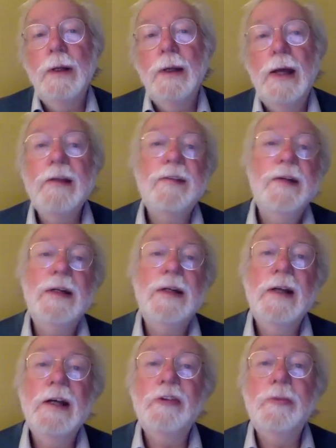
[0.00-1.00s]
ethnic
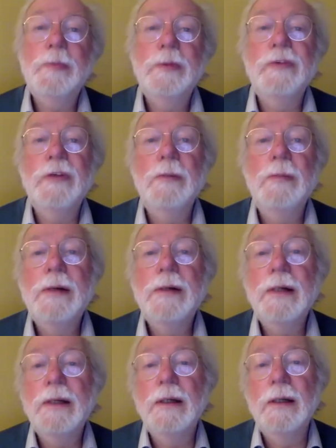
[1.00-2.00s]
diasporas in
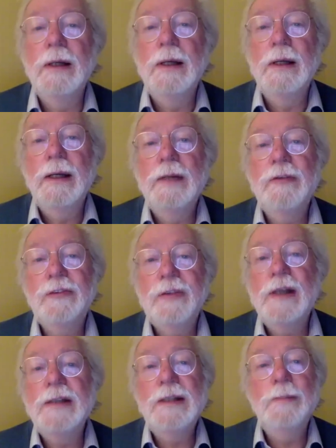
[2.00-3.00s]
America
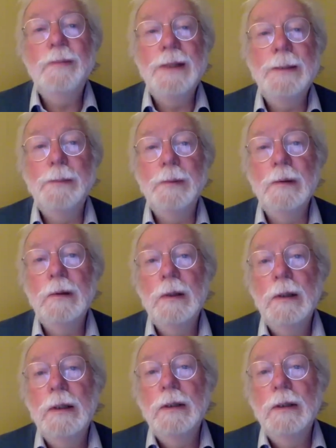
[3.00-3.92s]
inciting people